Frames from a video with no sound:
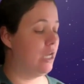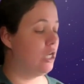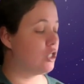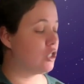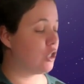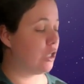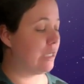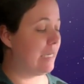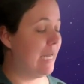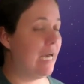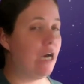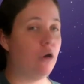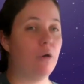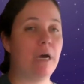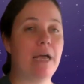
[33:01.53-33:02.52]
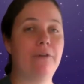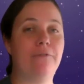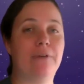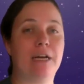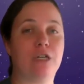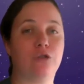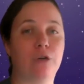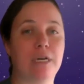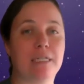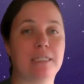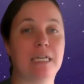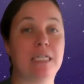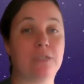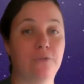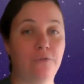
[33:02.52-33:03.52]
So now I have factorized
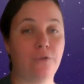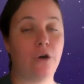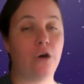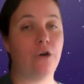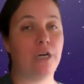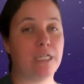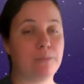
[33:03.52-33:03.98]
as far as